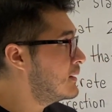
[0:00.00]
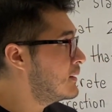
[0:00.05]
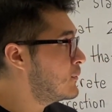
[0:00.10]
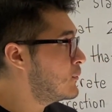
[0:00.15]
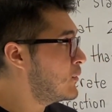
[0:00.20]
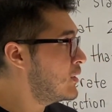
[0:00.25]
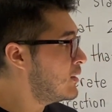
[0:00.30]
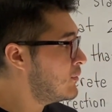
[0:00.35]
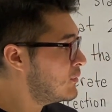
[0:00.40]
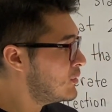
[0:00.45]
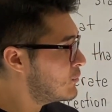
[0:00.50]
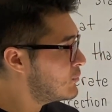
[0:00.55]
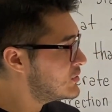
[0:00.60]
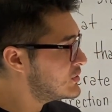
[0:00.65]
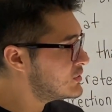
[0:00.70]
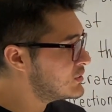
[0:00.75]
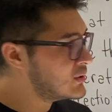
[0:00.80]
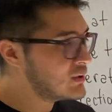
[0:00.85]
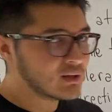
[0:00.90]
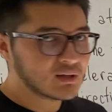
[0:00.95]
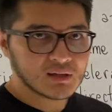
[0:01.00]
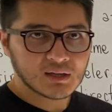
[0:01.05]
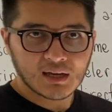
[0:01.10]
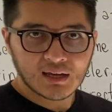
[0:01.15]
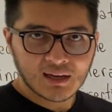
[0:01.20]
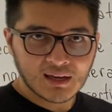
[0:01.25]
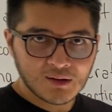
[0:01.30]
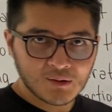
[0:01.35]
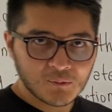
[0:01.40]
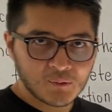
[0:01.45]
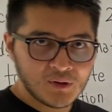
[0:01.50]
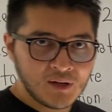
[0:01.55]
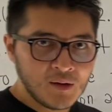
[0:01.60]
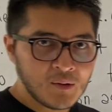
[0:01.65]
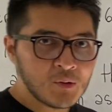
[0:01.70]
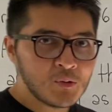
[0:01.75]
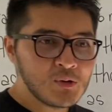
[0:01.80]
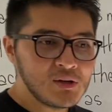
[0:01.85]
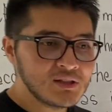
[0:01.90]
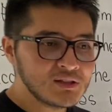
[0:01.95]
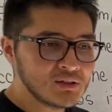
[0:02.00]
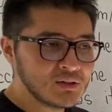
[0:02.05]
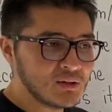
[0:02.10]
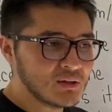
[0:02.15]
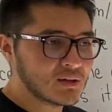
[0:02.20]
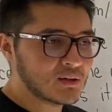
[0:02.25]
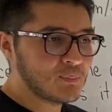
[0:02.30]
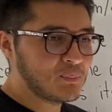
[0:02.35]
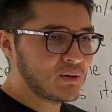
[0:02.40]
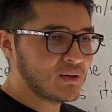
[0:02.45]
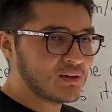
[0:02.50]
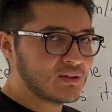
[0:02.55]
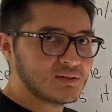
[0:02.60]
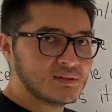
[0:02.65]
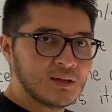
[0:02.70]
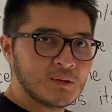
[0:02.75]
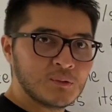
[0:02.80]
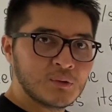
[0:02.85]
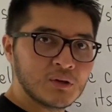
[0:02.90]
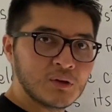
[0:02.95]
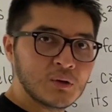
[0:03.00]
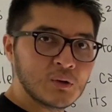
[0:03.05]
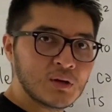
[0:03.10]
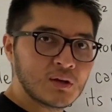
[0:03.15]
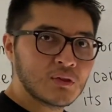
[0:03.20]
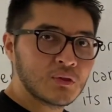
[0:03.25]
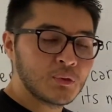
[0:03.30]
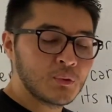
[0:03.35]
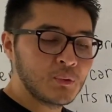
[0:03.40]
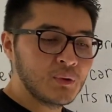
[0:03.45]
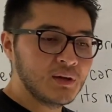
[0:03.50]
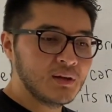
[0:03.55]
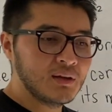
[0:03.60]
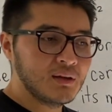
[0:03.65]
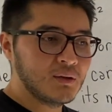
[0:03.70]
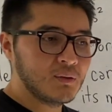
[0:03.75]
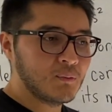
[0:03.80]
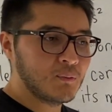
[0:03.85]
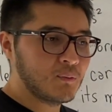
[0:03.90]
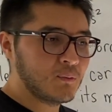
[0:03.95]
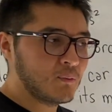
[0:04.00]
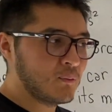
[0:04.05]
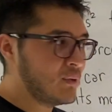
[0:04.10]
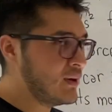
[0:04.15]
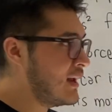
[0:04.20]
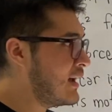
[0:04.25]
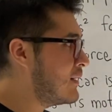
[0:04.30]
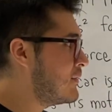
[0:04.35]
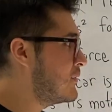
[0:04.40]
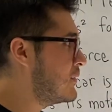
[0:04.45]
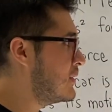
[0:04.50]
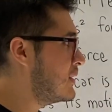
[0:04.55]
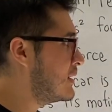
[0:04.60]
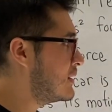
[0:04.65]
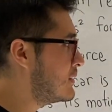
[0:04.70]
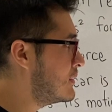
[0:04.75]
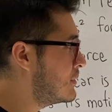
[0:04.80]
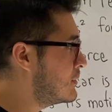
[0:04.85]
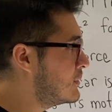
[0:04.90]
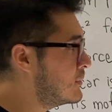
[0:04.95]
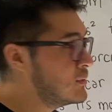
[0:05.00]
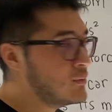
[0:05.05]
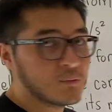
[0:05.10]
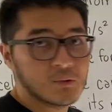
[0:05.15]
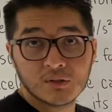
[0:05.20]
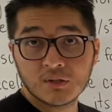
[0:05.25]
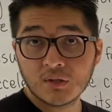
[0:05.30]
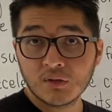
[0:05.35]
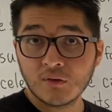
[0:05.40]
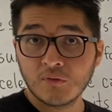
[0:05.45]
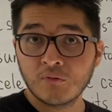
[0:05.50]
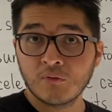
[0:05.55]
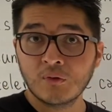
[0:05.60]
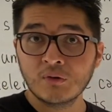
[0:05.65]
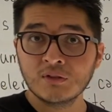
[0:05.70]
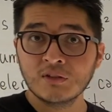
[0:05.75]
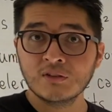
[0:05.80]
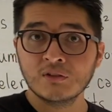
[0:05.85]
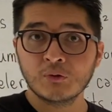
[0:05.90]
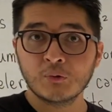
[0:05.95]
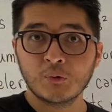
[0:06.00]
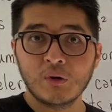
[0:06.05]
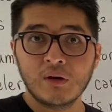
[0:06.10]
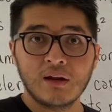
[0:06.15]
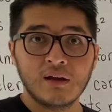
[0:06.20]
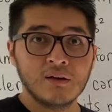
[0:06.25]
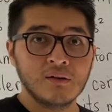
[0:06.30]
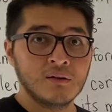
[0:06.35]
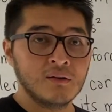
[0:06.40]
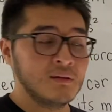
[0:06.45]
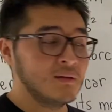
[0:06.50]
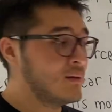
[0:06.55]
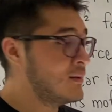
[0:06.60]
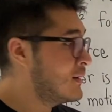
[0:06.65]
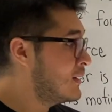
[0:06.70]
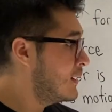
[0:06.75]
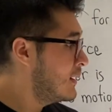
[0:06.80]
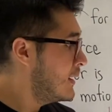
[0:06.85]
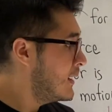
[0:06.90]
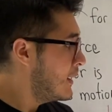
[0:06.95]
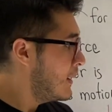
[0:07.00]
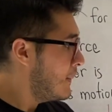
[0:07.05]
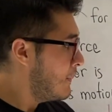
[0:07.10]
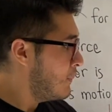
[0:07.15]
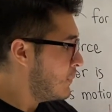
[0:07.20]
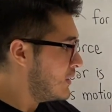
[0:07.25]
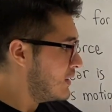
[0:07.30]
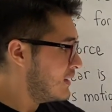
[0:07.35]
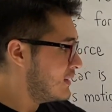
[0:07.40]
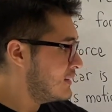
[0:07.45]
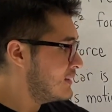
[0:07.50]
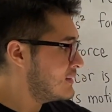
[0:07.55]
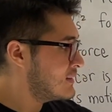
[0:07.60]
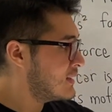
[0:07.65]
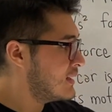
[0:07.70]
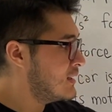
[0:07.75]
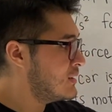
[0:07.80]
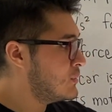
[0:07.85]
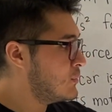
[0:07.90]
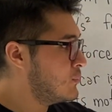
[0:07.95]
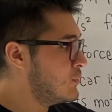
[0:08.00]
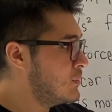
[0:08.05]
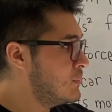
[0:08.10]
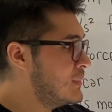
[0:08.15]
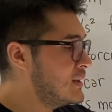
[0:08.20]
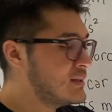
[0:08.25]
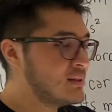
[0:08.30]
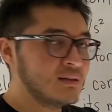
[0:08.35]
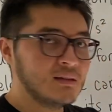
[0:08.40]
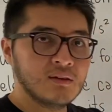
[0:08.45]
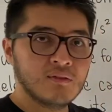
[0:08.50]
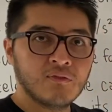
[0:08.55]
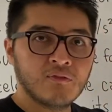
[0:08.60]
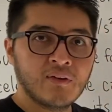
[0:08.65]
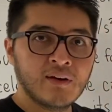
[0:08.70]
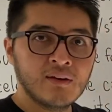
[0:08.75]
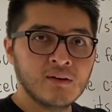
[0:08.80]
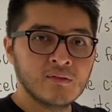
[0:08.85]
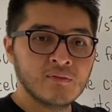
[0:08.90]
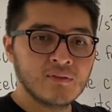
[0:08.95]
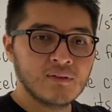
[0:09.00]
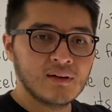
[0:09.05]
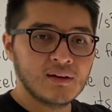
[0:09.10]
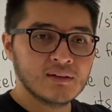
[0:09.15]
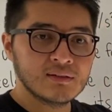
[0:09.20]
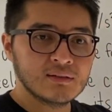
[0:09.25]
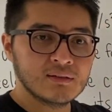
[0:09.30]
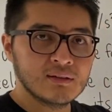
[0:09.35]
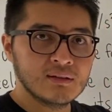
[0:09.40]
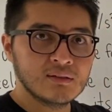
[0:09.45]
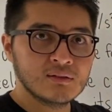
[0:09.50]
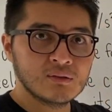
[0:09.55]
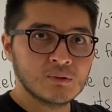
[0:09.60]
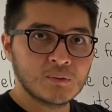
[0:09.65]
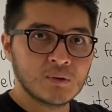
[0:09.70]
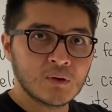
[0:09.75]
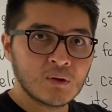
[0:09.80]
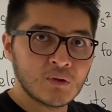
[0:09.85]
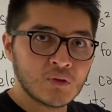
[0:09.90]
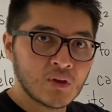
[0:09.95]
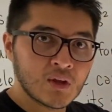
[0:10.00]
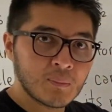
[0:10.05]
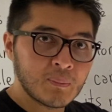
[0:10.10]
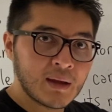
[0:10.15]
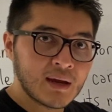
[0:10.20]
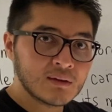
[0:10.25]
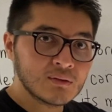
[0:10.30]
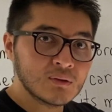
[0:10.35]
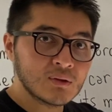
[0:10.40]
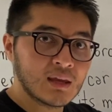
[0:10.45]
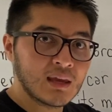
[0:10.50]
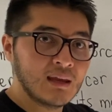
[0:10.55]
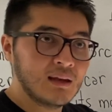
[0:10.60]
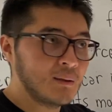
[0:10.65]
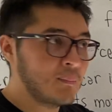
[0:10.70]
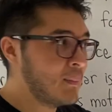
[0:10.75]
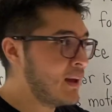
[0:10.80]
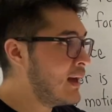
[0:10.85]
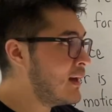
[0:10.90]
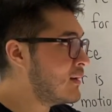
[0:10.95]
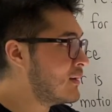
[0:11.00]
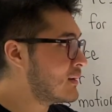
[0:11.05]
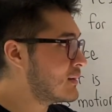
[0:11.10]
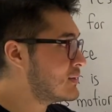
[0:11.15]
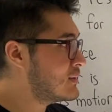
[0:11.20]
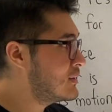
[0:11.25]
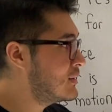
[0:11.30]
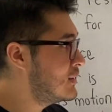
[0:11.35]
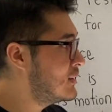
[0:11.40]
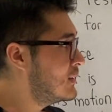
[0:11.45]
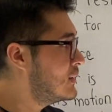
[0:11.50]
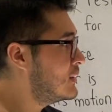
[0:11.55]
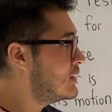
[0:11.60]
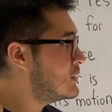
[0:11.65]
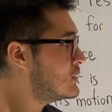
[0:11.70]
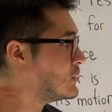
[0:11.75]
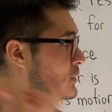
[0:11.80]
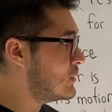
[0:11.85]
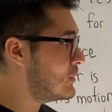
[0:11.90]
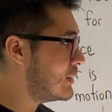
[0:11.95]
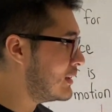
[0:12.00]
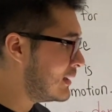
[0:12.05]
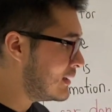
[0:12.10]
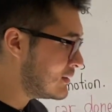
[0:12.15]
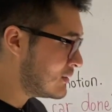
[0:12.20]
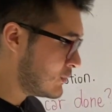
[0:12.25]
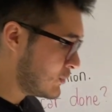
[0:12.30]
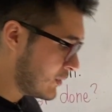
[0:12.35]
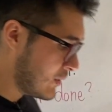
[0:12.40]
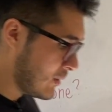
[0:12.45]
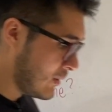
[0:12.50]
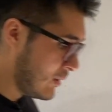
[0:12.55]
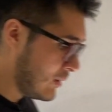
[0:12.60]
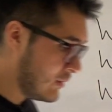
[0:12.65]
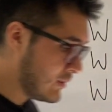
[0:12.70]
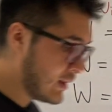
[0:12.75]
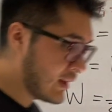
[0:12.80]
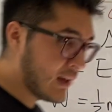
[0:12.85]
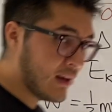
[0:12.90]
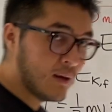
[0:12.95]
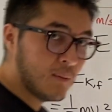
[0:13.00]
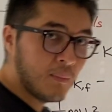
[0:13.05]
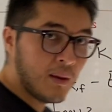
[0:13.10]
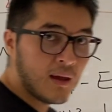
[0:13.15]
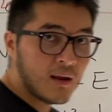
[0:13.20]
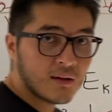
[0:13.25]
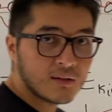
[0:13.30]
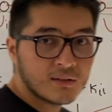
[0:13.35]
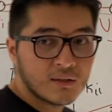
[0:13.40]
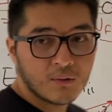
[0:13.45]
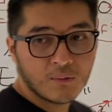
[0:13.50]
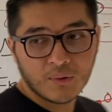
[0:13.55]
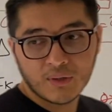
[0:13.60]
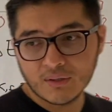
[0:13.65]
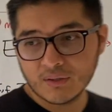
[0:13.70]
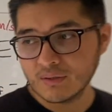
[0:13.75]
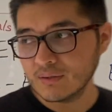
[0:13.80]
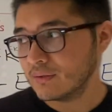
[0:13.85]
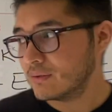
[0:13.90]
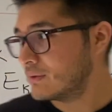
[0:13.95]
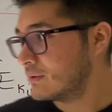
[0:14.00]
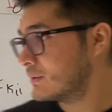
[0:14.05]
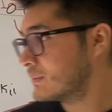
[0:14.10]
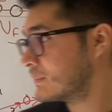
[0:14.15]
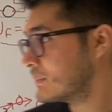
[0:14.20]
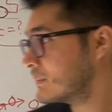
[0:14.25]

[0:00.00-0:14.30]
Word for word: Whenever we're stuck, again, we're never really stuck because now we're unit 3, we have unit 2, which are the forces to rely on, but in this case, we're missing the final velocity, so we're going to think back to kinematics. So let's recall the kinematics equations.